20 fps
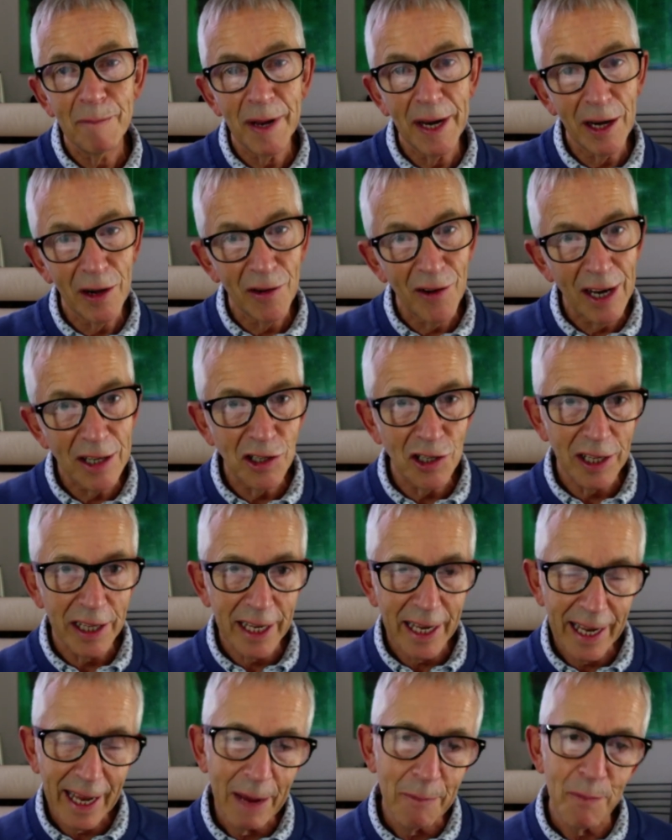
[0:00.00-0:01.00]
been
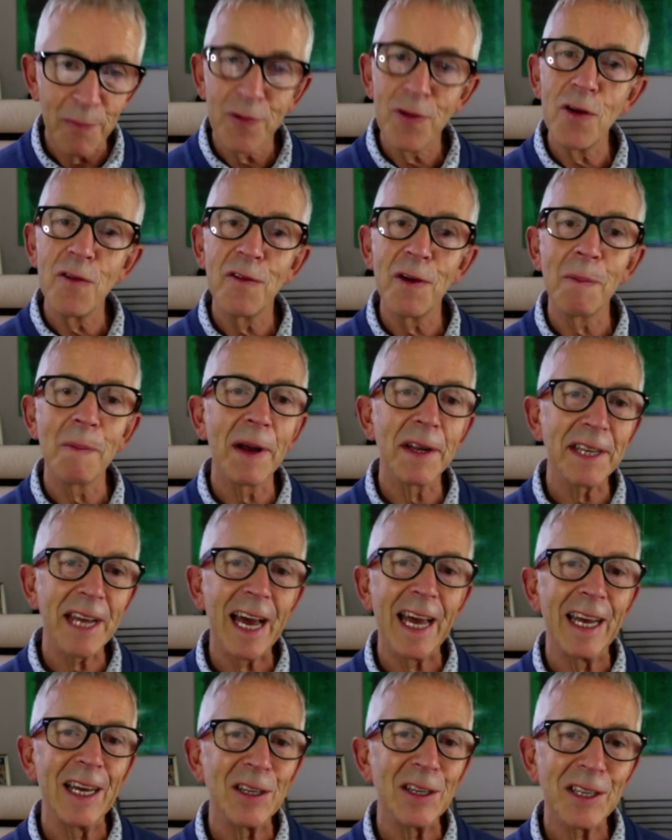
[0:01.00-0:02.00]
gradually improving my
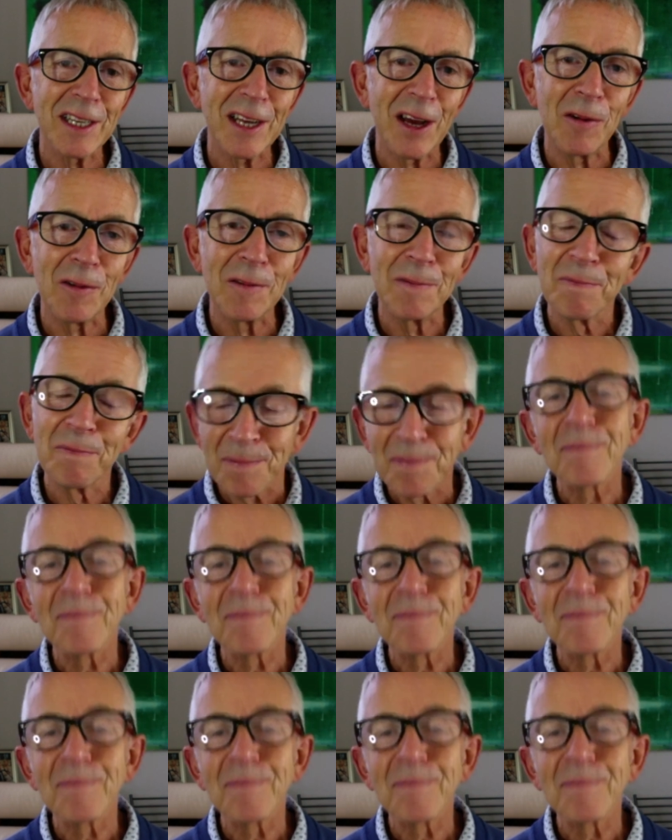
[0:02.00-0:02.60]
diet. So